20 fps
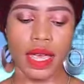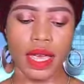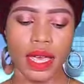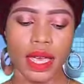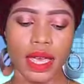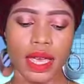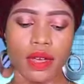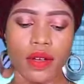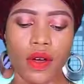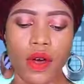
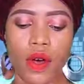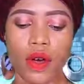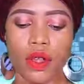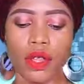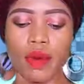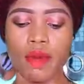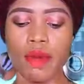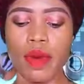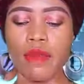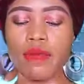He called
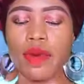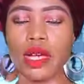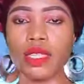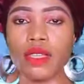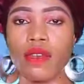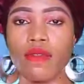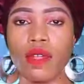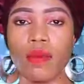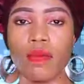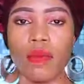on
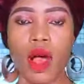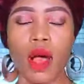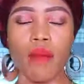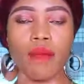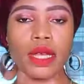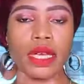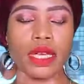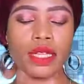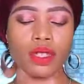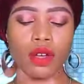members of the
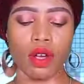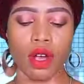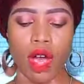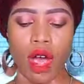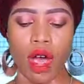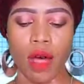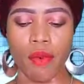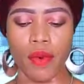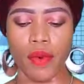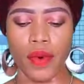public to
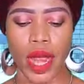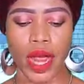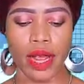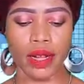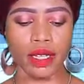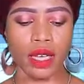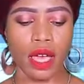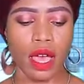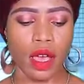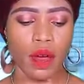
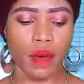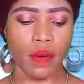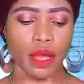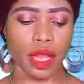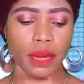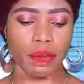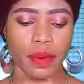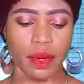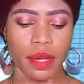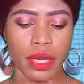cooperate
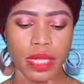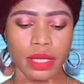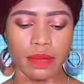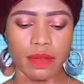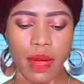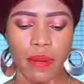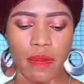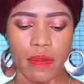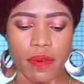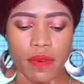with the police
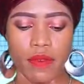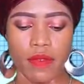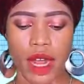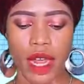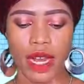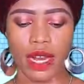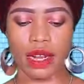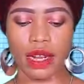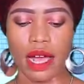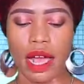by
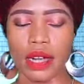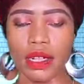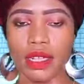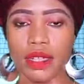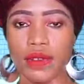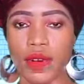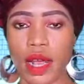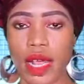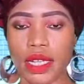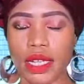providing
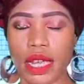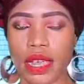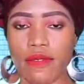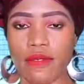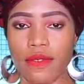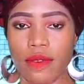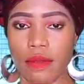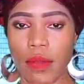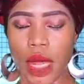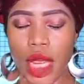adequate
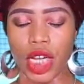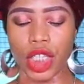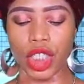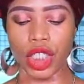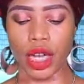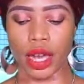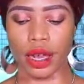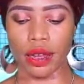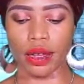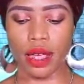
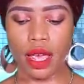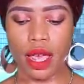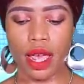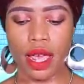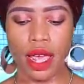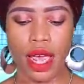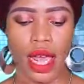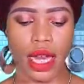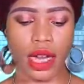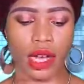information
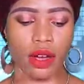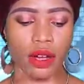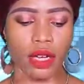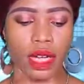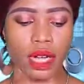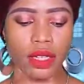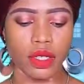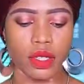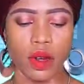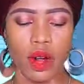in
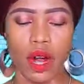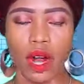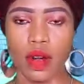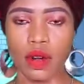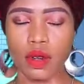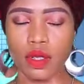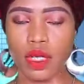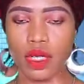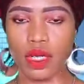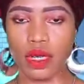order to
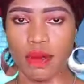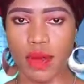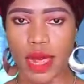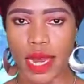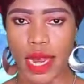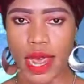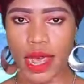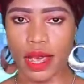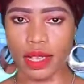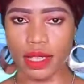halt the
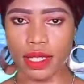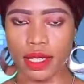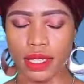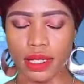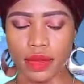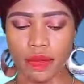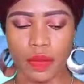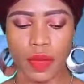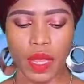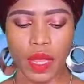
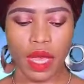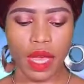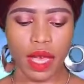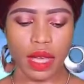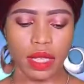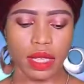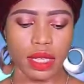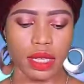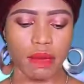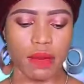menace.
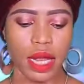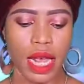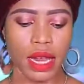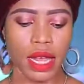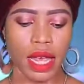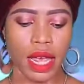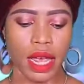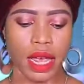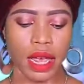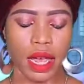
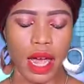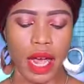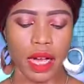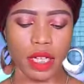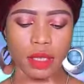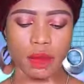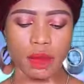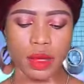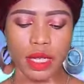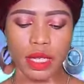Similarly, he
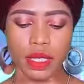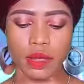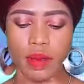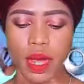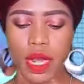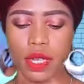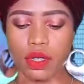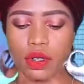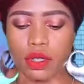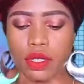urged
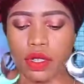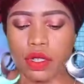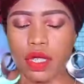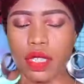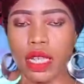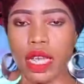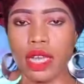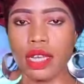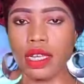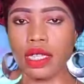policemen to
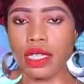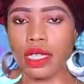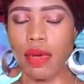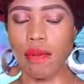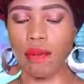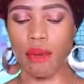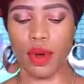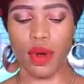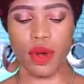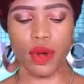sustain the
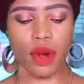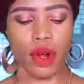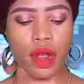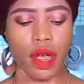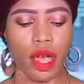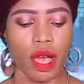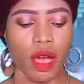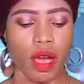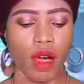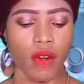tempo
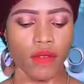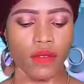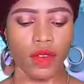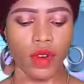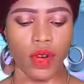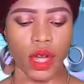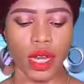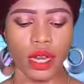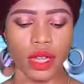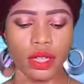of
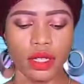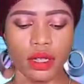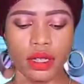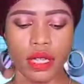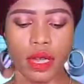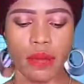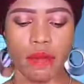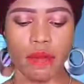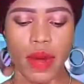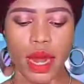going into
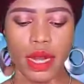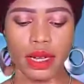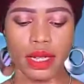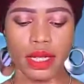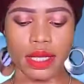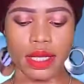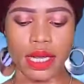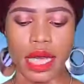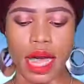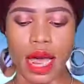the
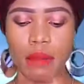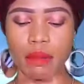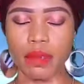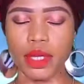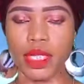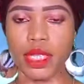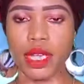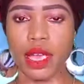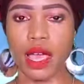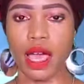bandits'
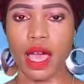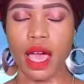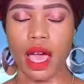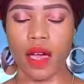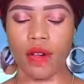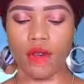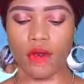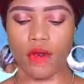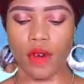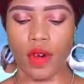camps
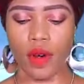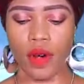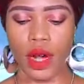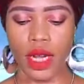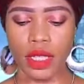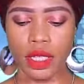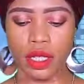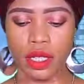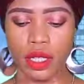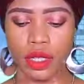and
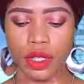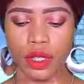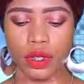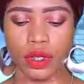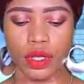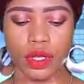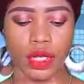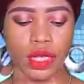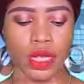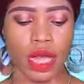forests to
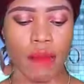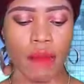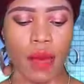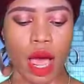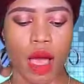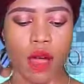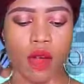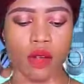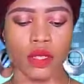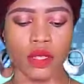root them
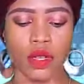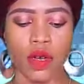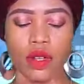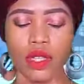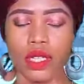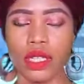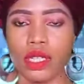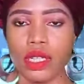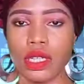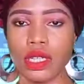out
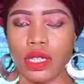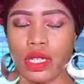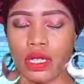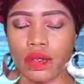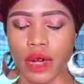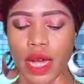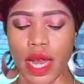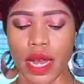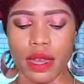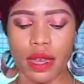until the
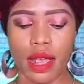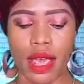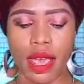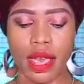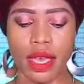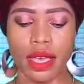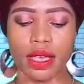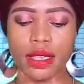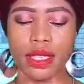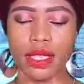terrain
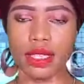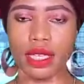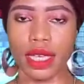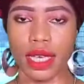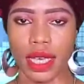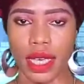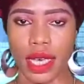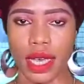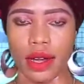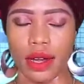is
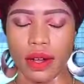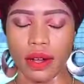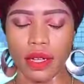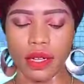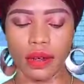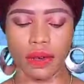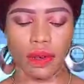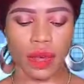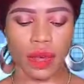secured.